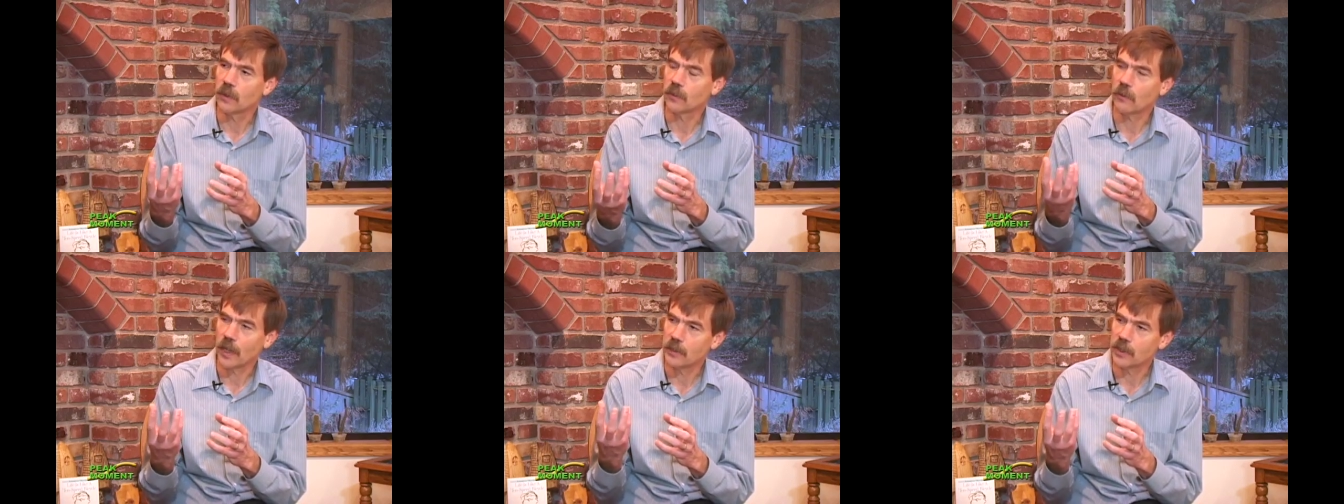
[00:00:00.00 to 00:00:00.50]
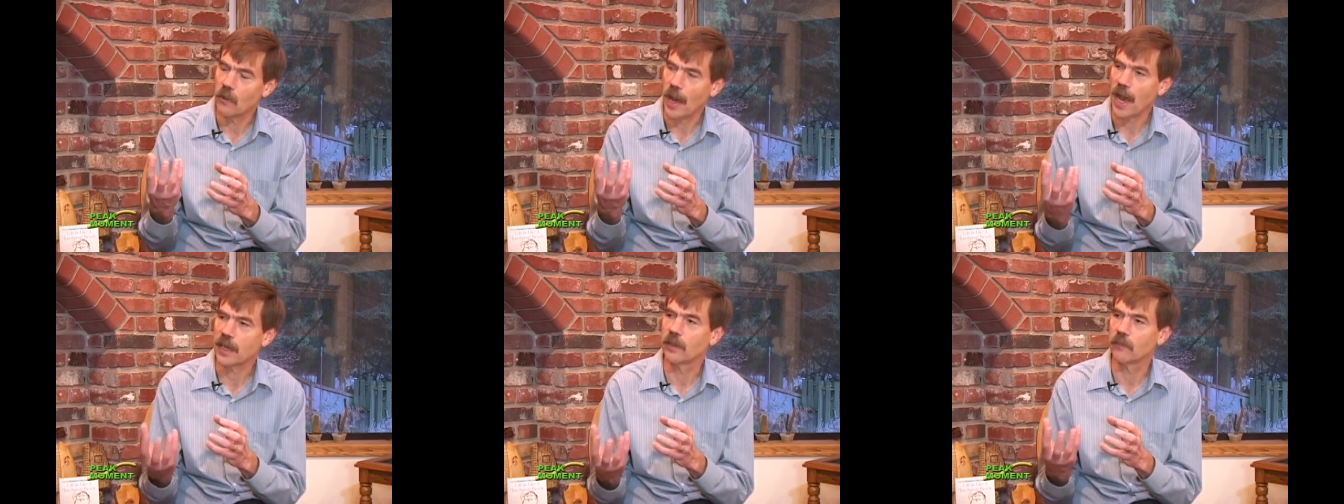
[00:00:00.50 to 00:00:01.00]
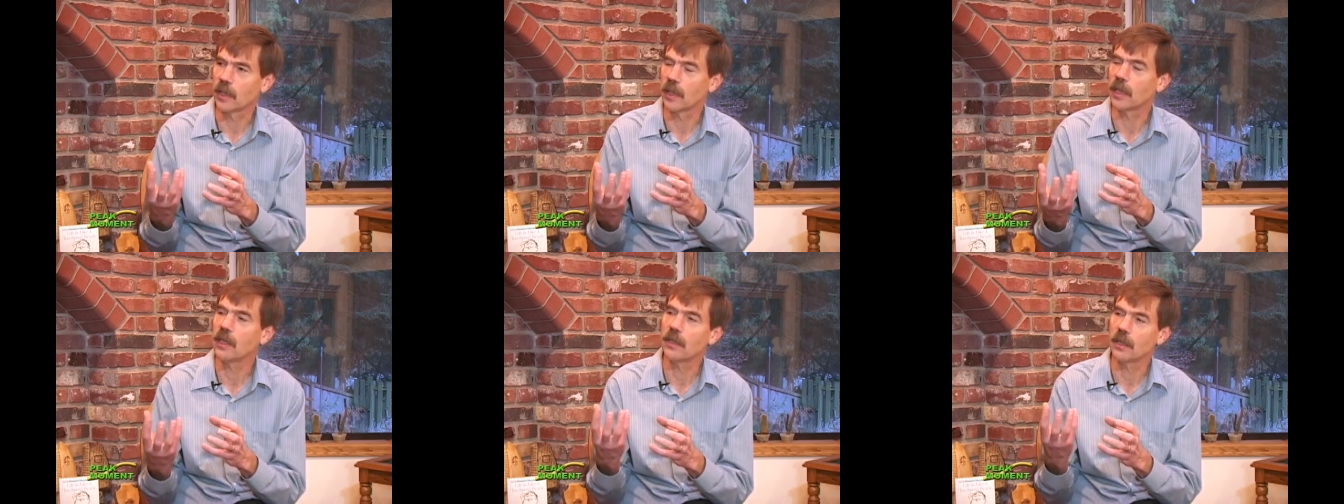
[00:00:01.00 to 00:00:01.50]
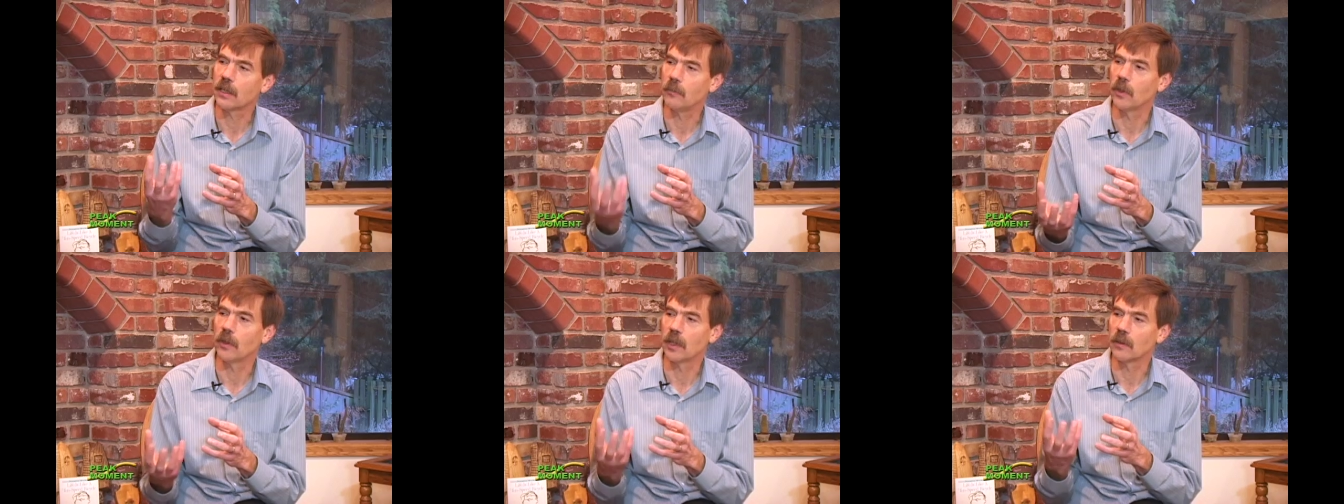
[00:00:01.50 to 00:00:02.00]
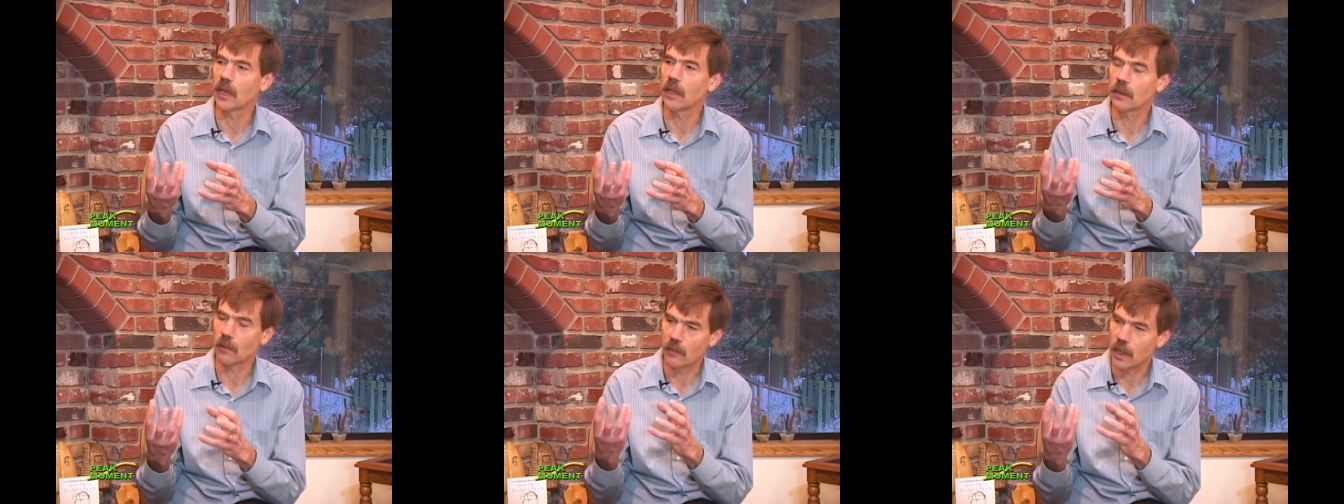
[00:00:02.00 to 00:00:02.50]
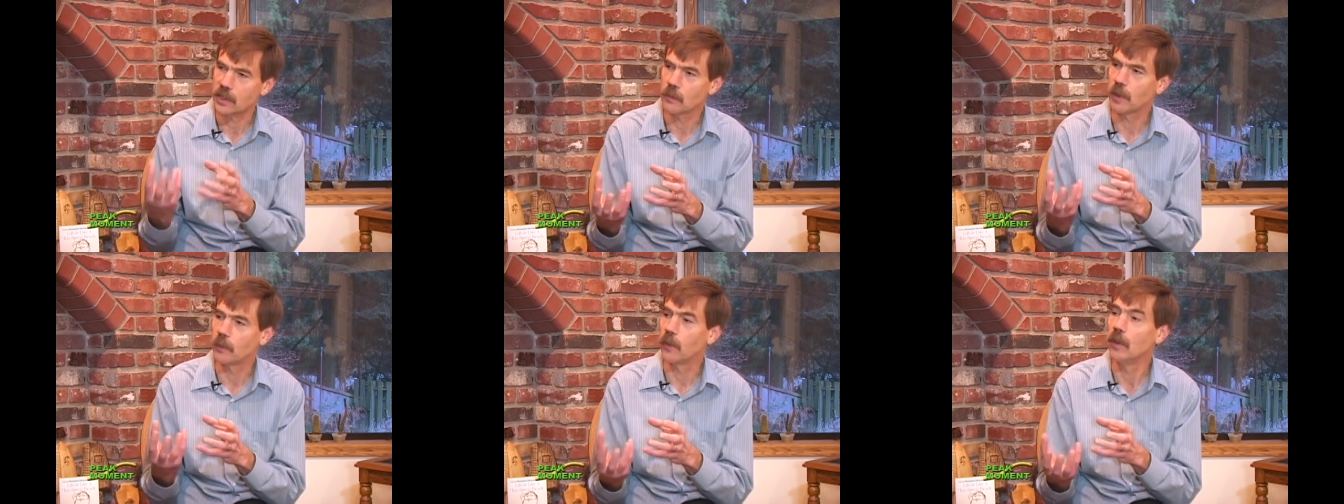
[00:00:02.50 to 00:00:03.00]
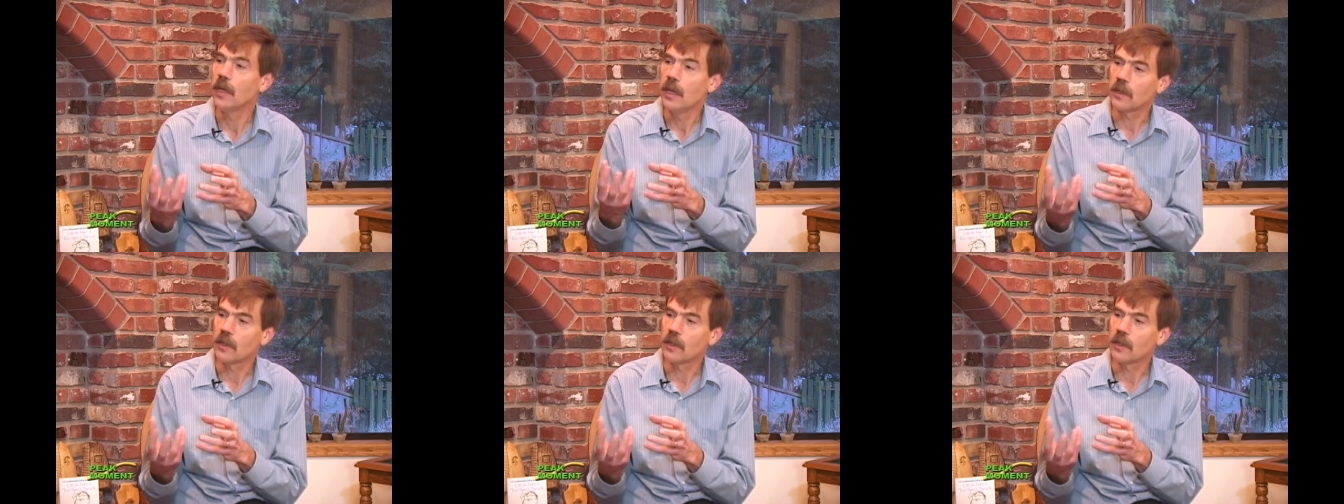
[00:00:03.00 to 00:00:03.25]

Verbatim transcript: try to be so active in getting to the community and getting across to people